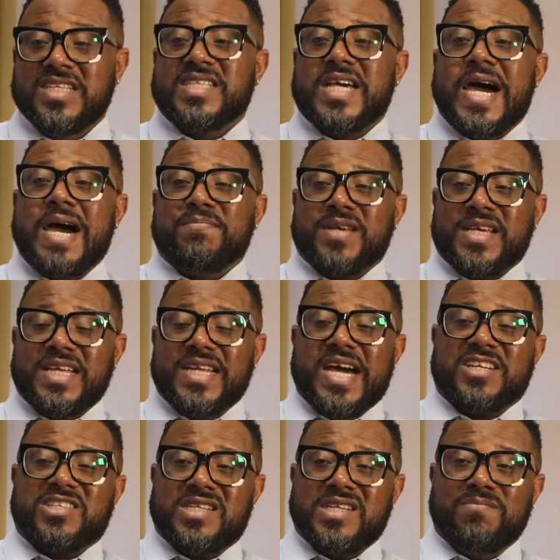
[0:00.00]
this app
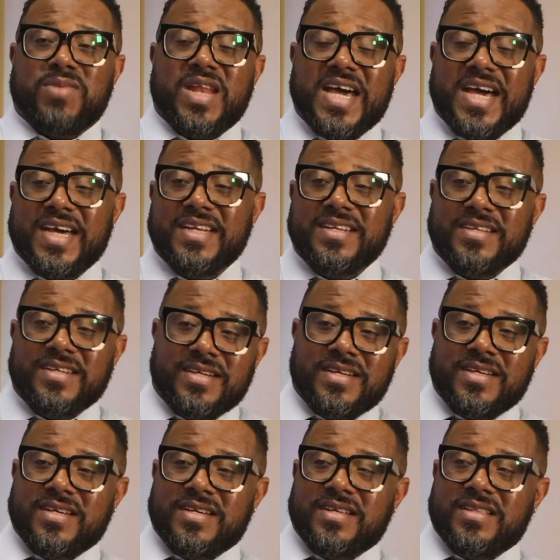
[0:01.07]
can actually plan
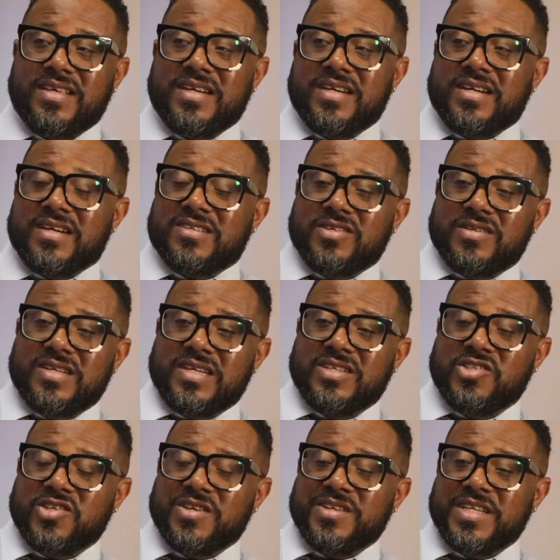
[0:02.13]

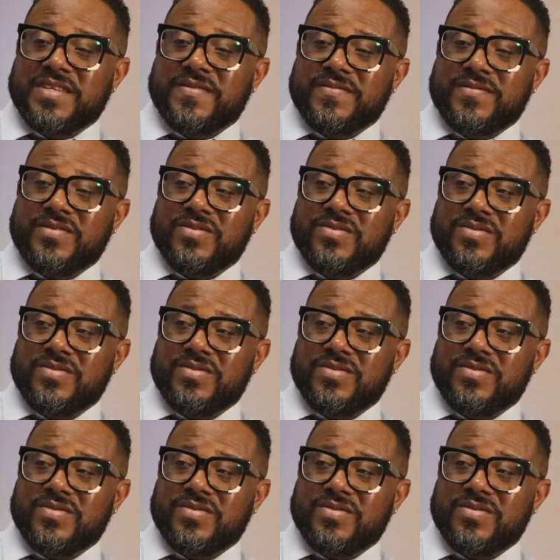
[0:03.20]
their journey.